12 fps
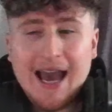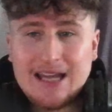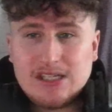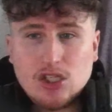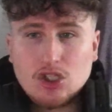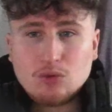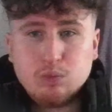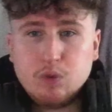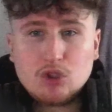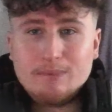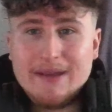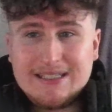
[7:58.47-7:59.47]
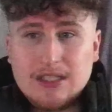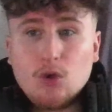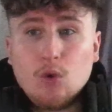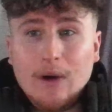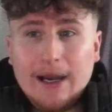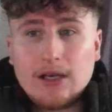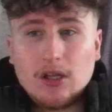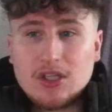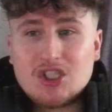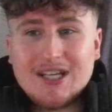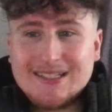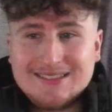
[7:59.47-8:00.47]
and she just was missing quite a lot of the
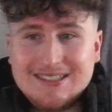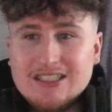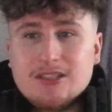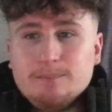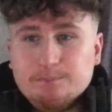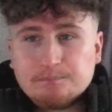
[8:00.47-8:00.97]
chances.